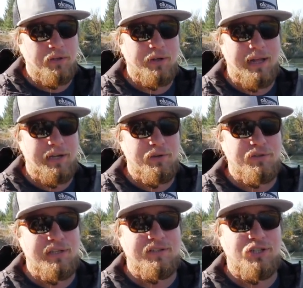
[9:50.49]
learn how to
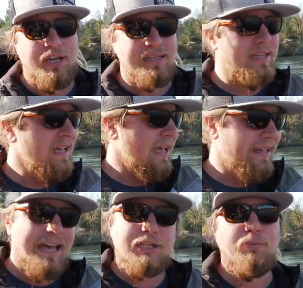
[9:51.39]
use these jigs
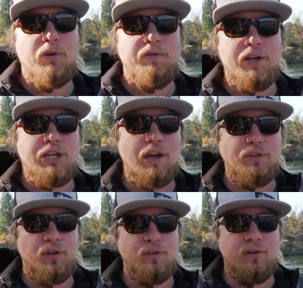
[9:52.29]
and catch more fish out
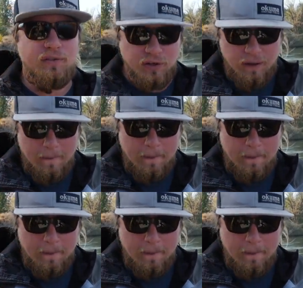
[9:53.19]
there on the river.